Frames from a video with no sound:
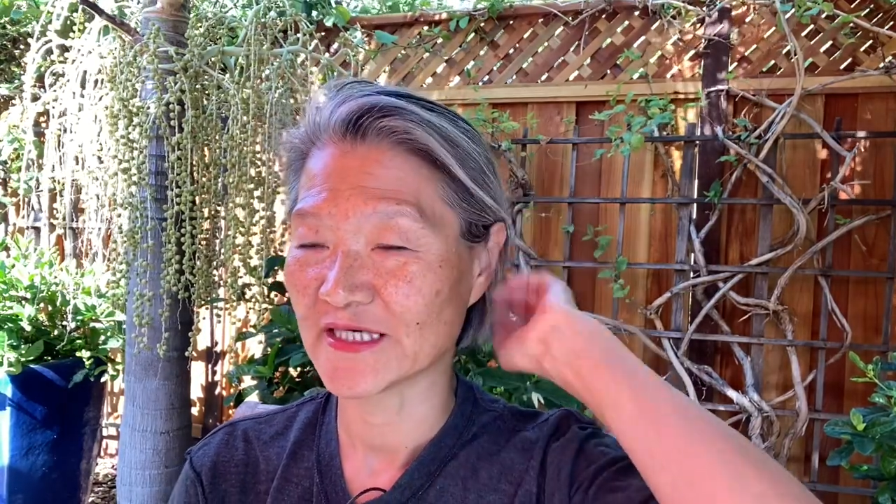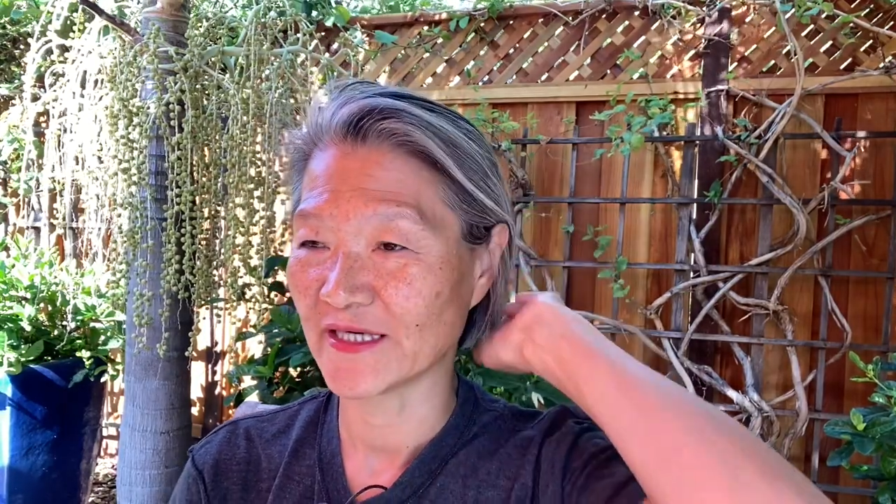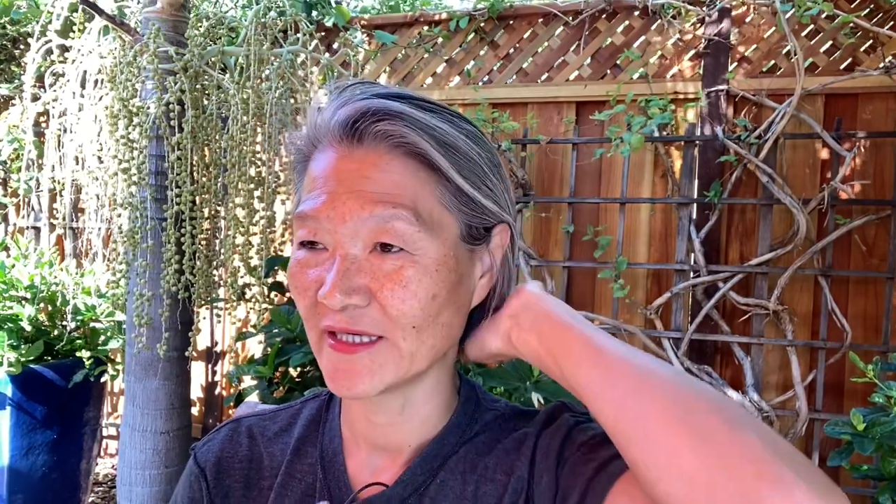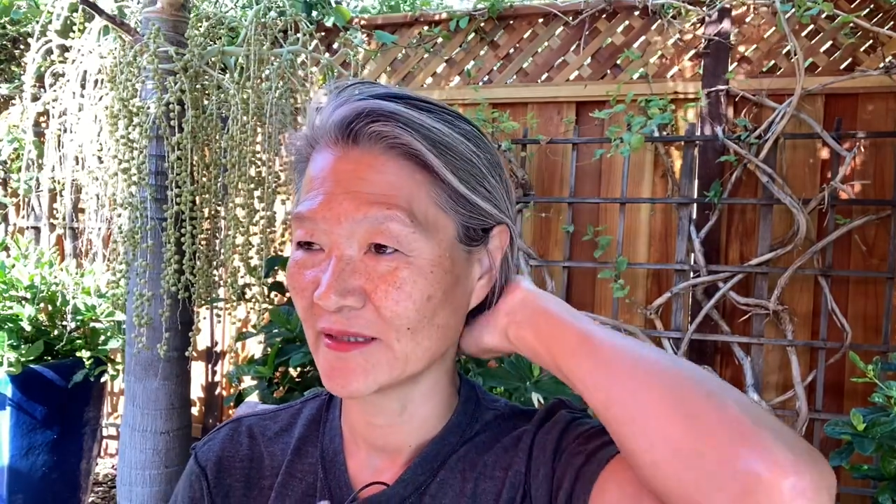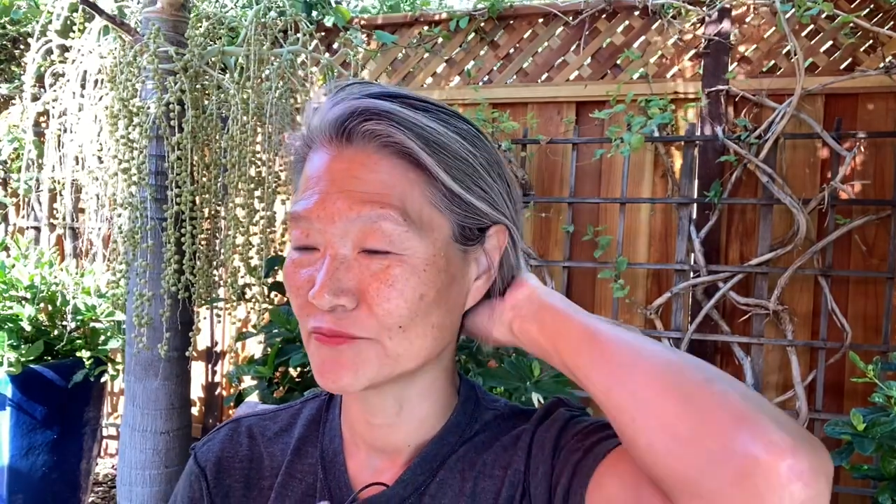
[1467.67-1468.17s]
i
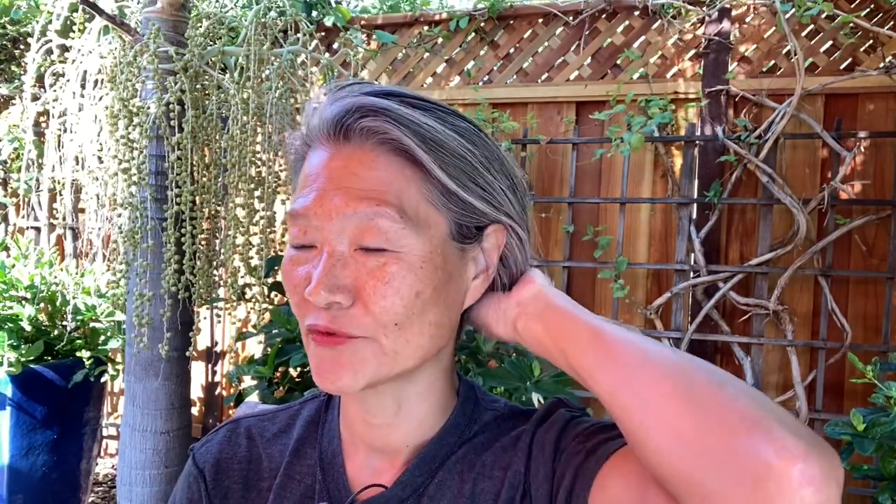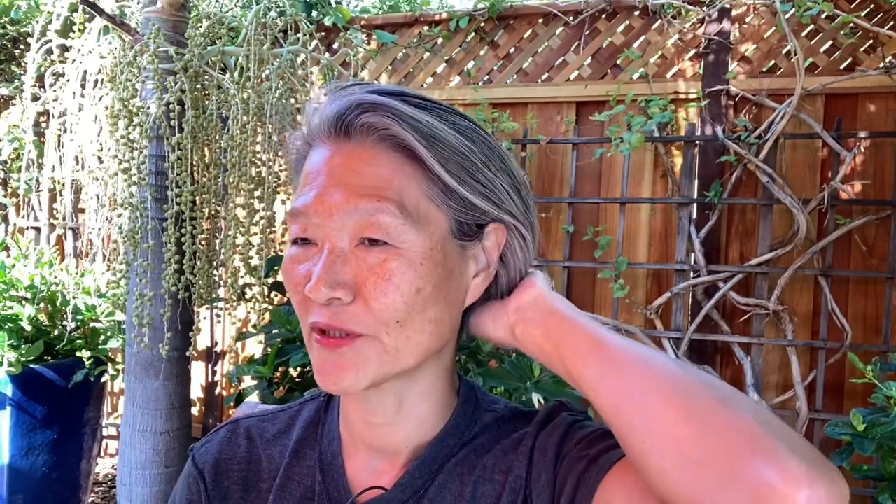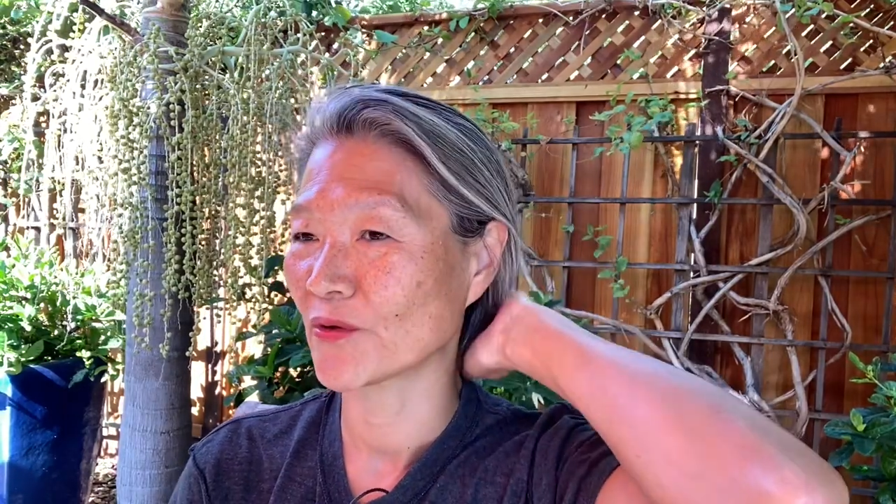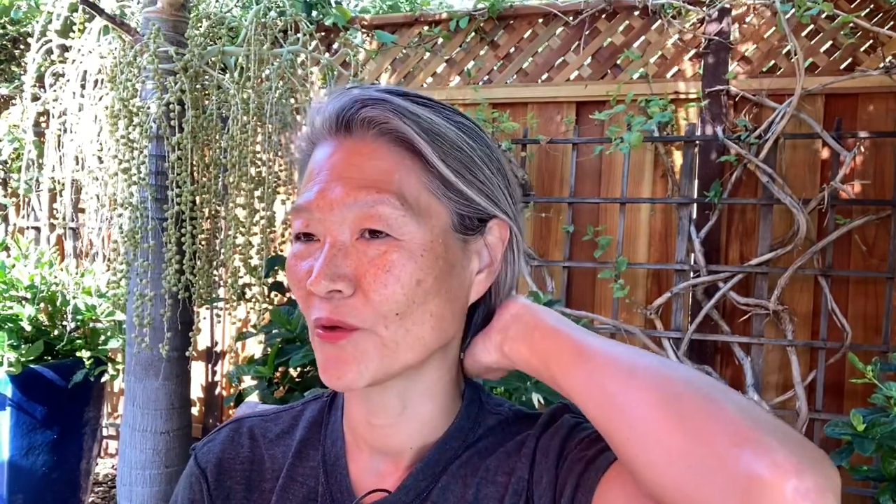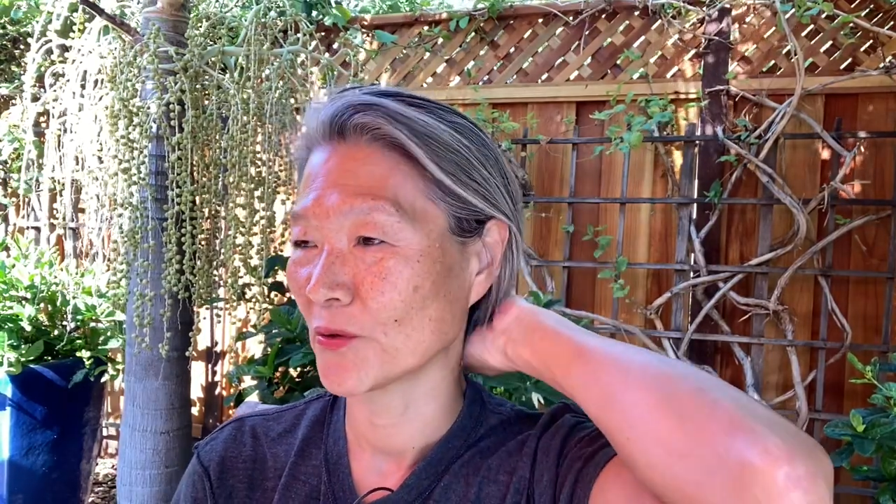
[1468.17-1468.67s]
am
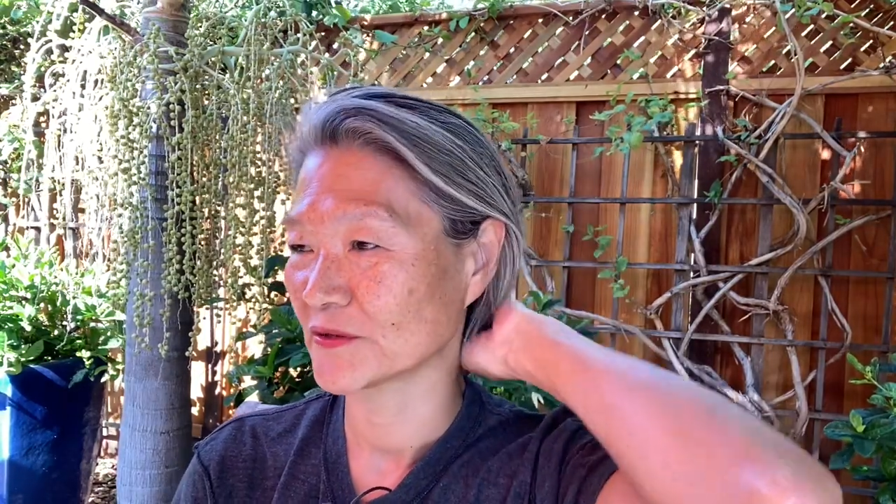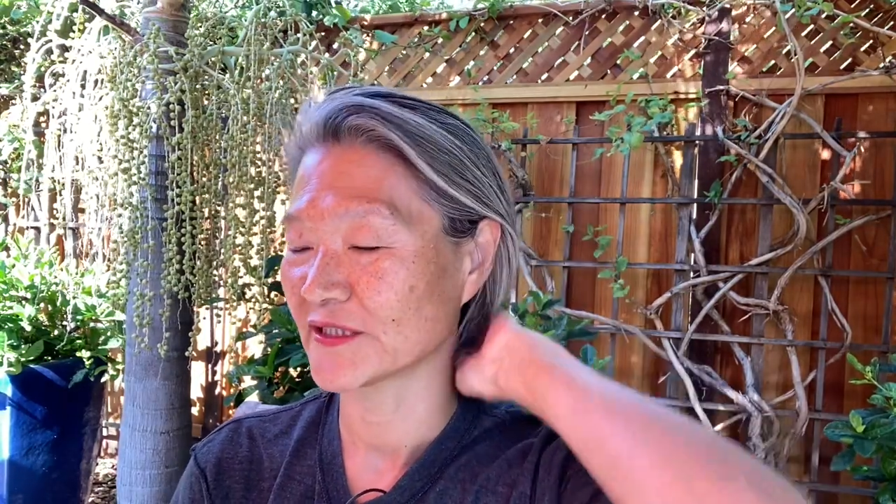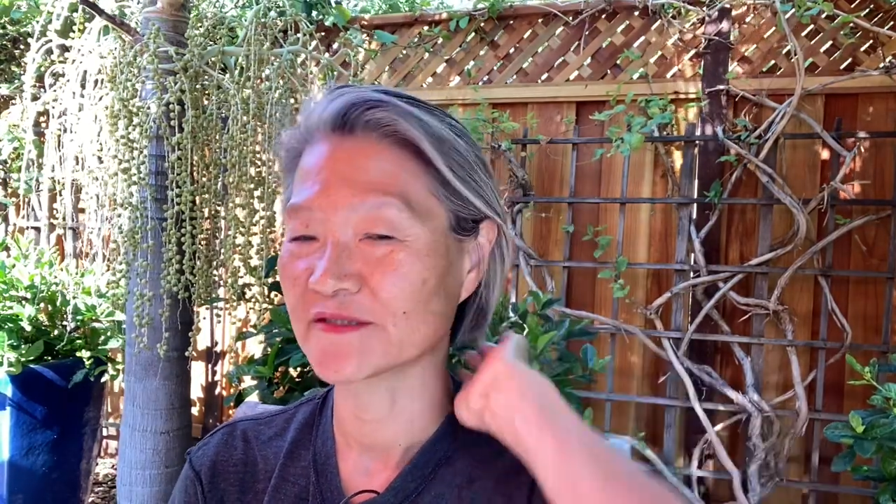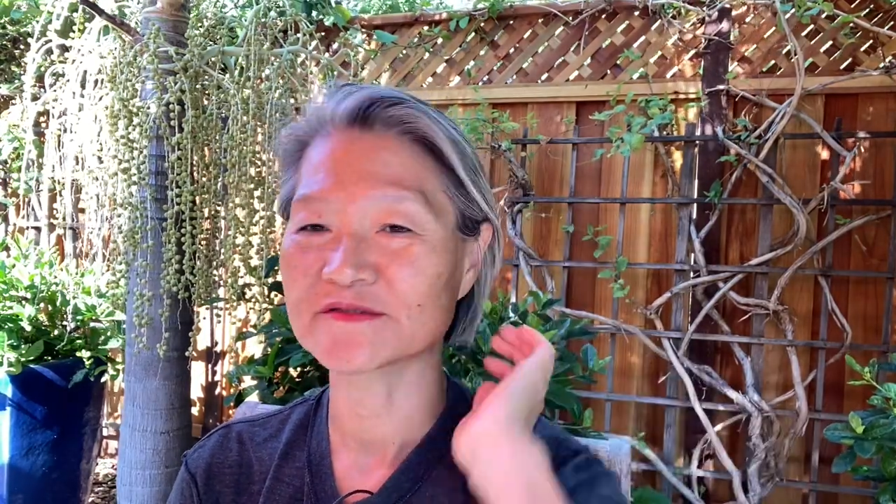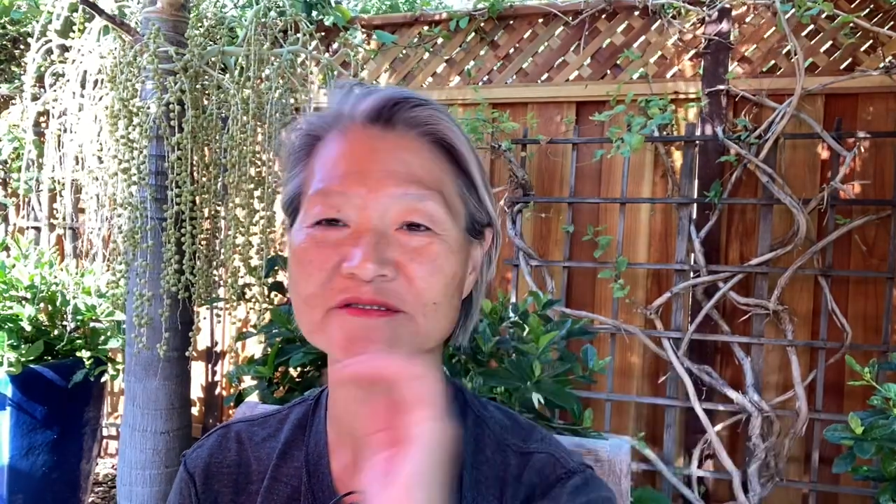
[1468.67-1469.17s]

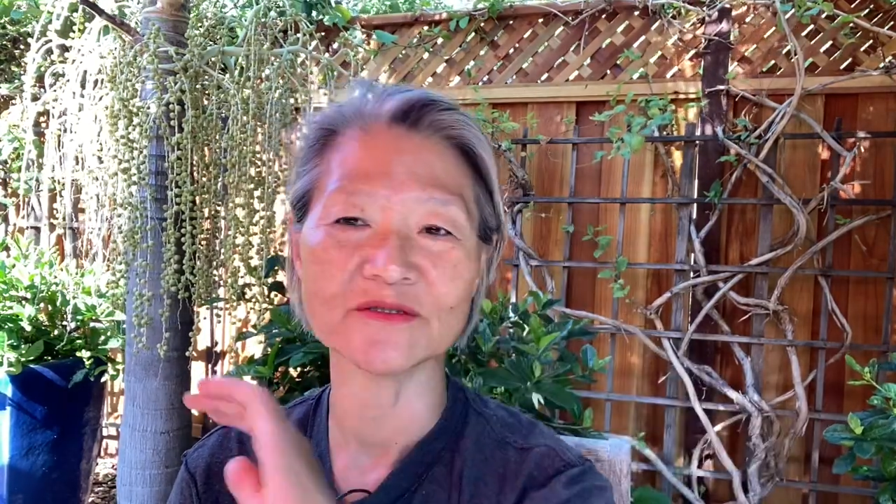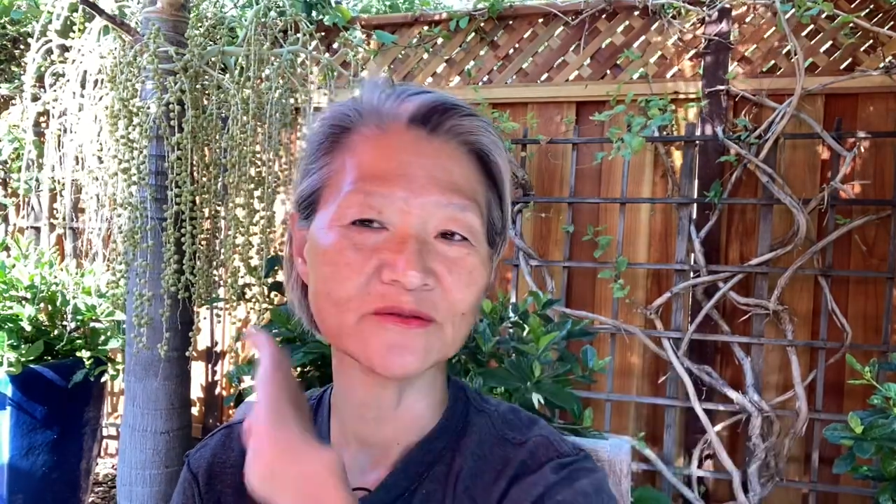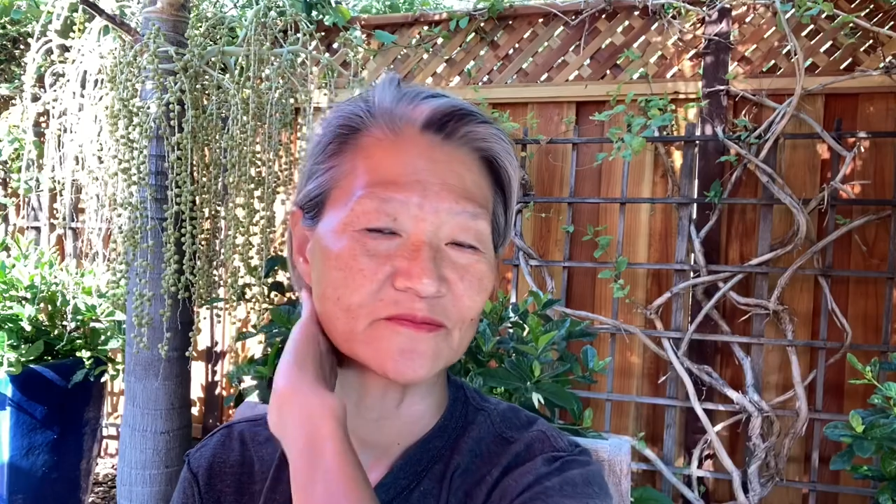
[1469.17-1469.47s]
recording so